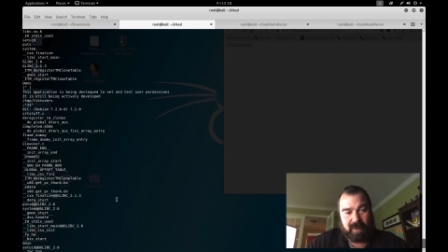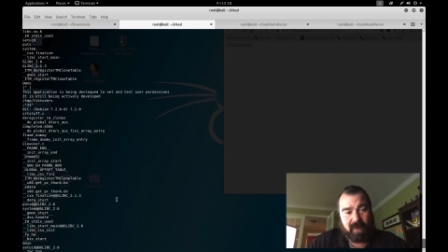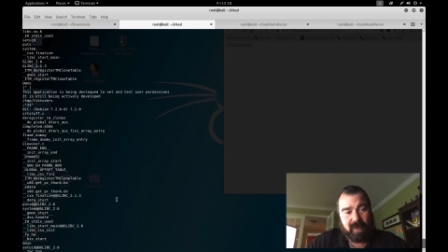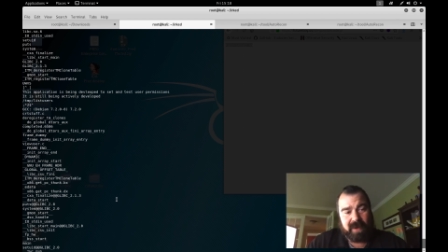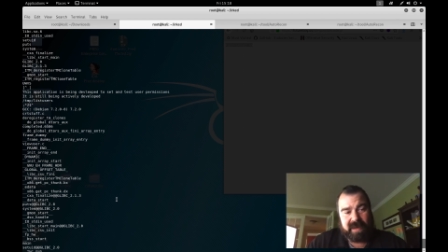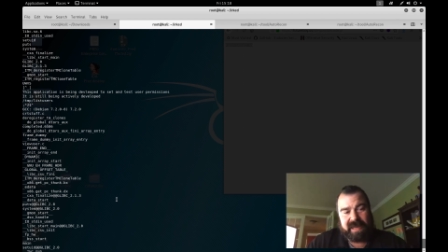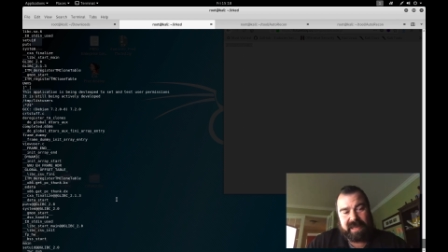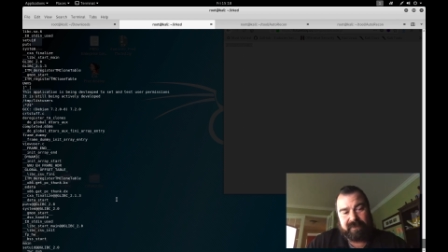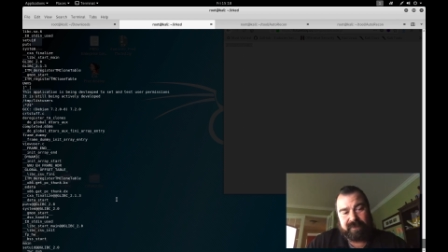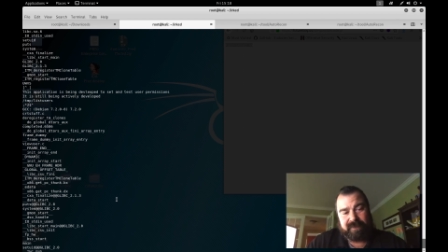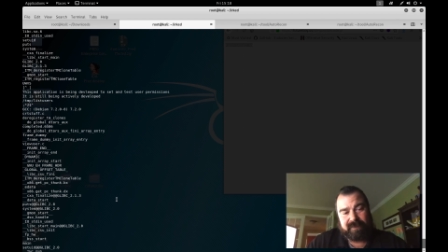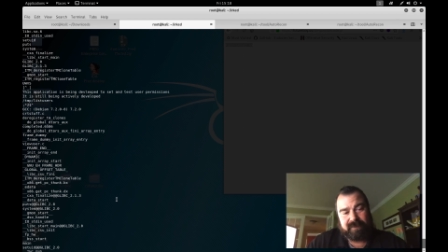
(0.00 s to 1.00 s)
Or
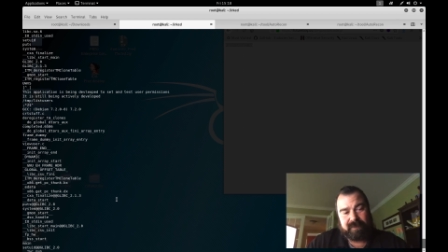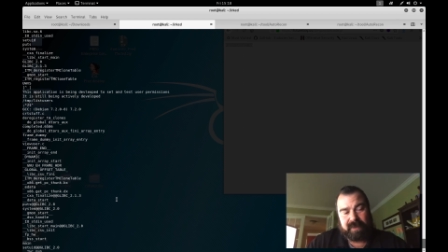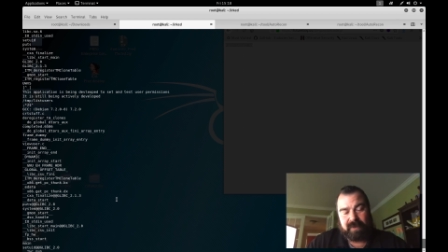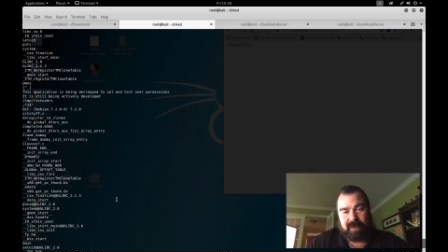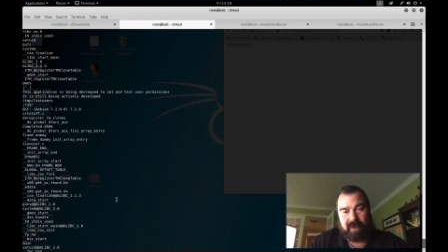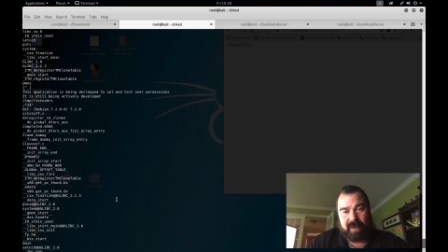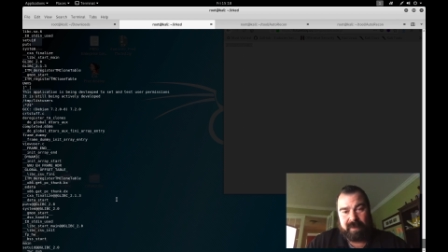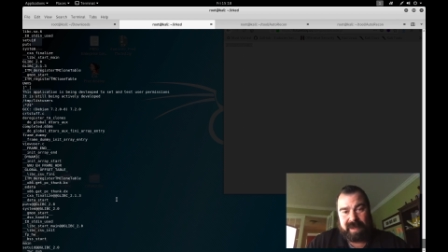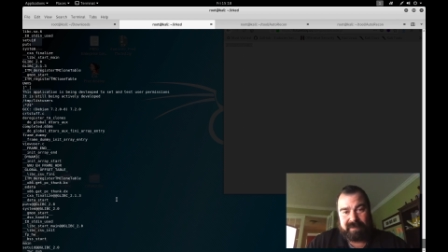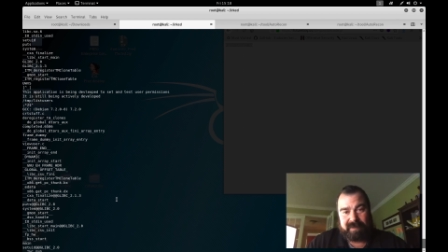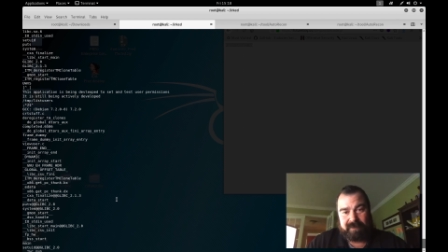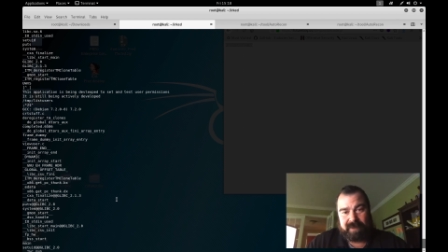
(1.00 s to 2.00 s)
if you
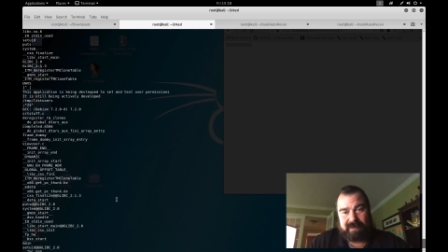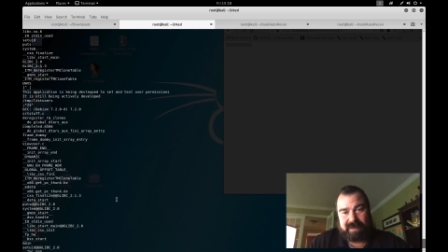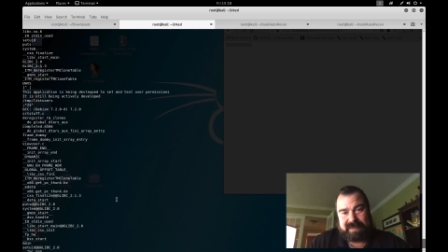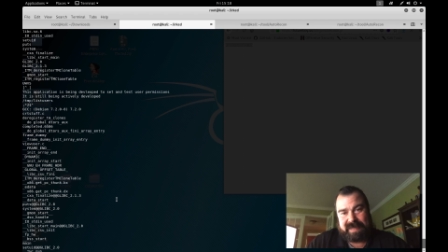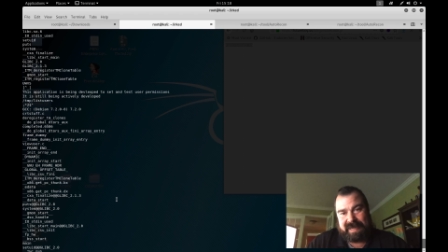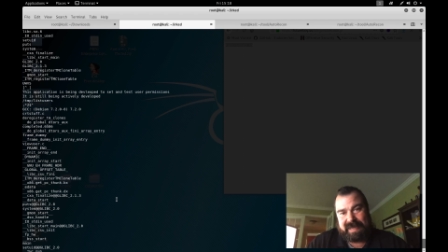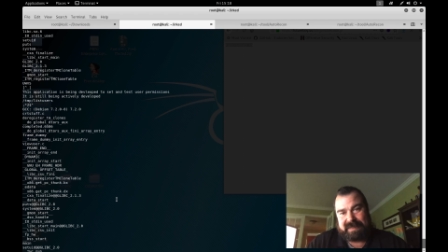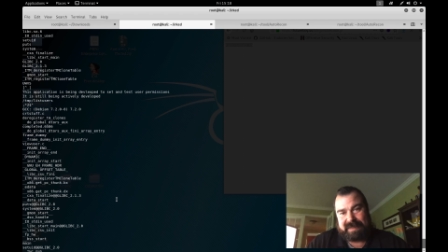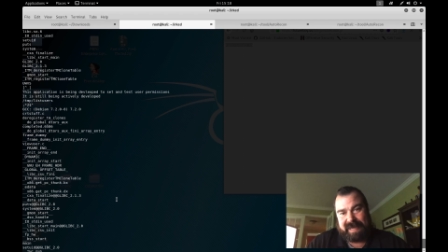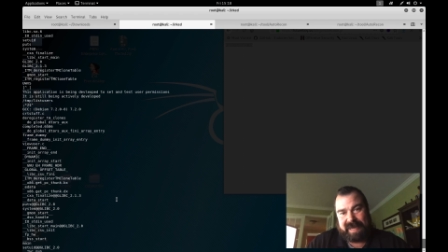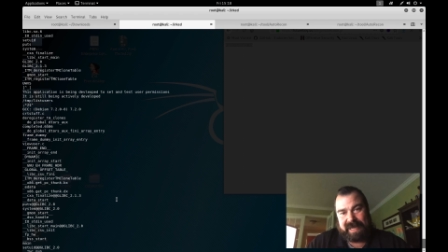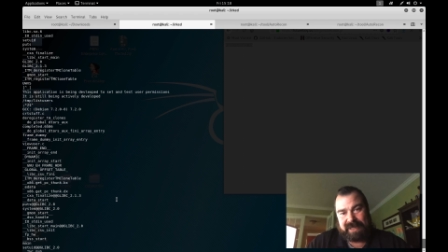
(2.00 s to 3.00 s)
automatically realize that
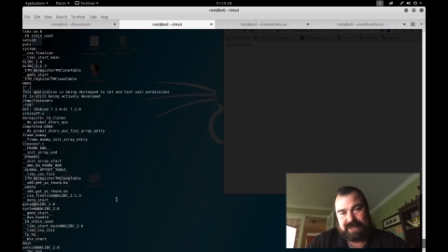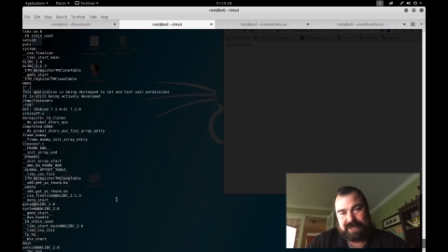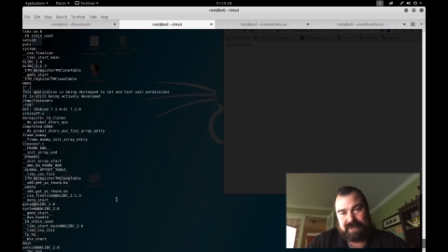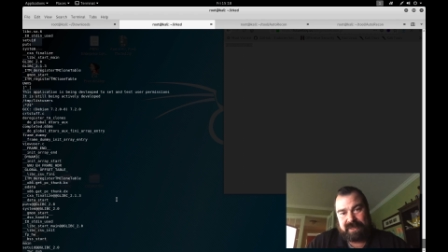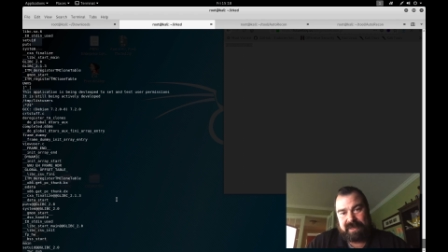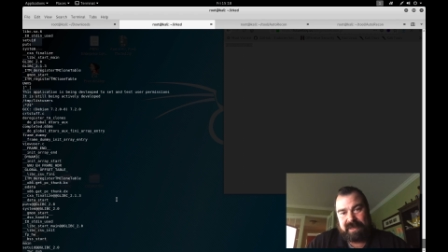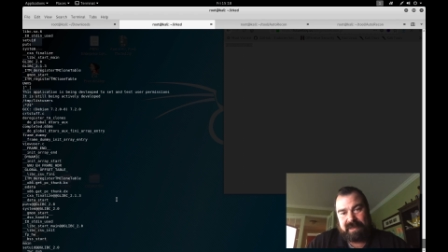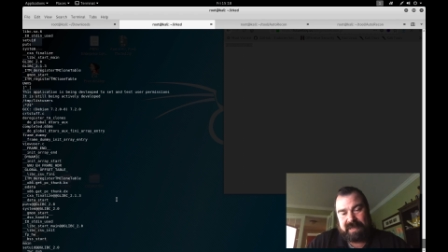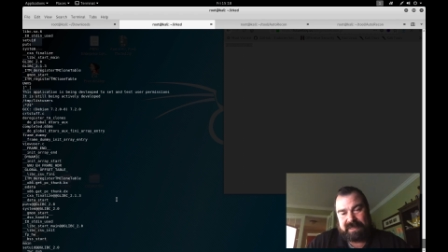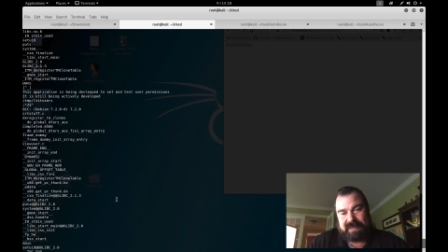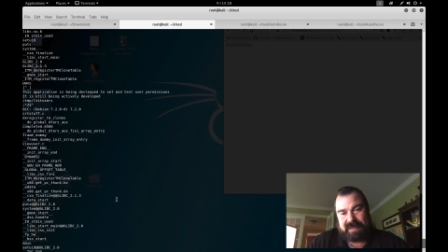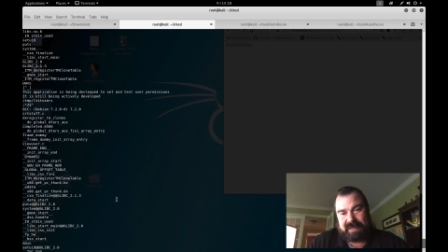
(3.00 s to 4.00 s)
sh
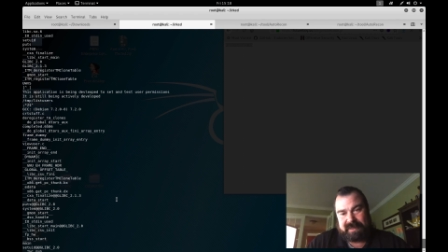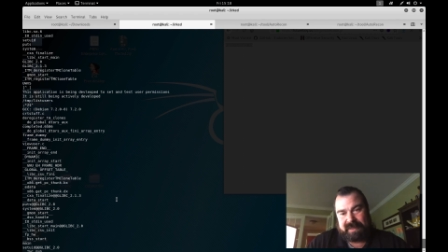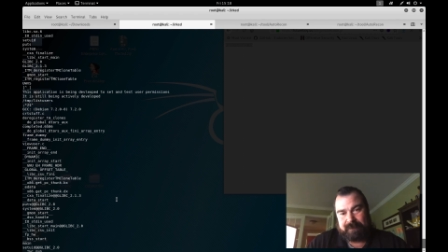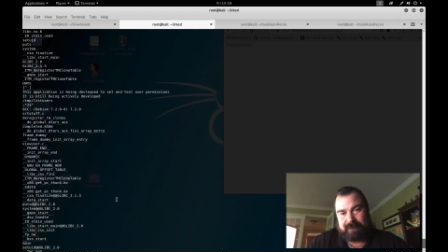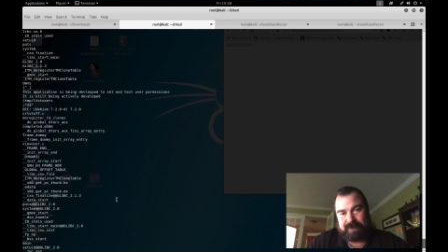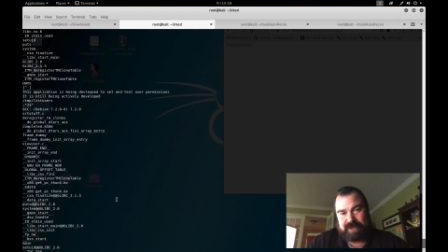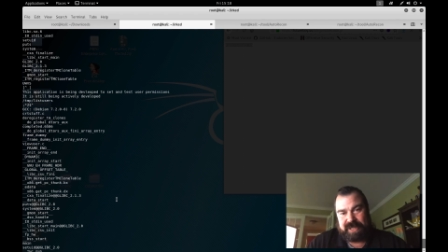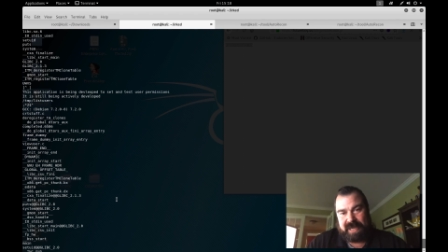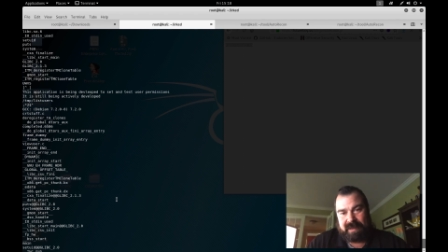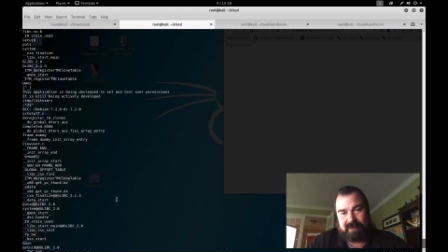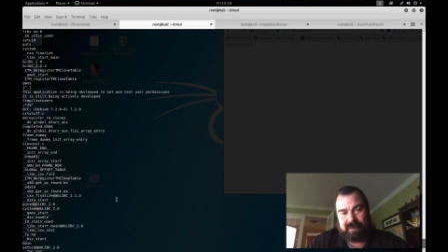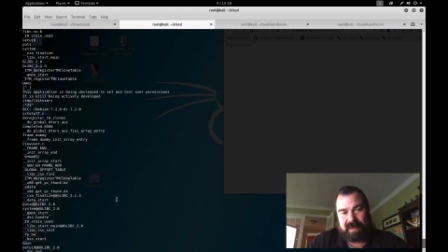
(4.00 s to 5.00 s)
is a typical
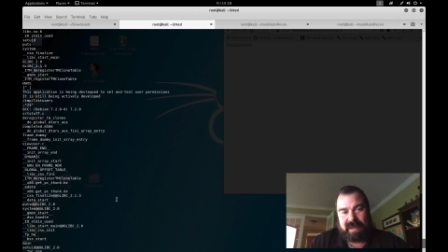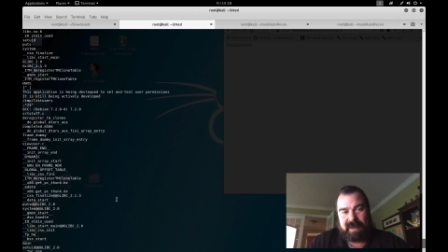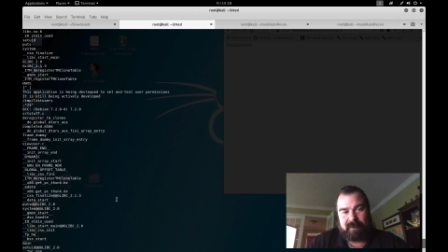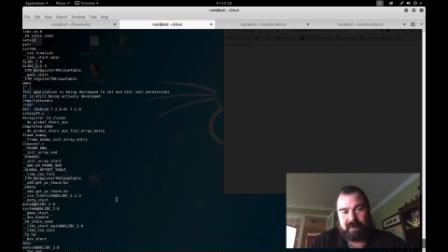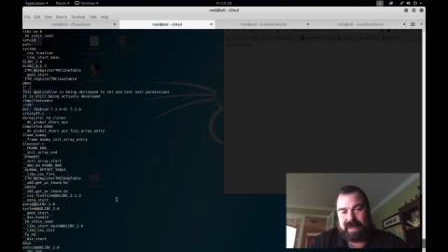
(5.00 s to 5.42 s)
shell.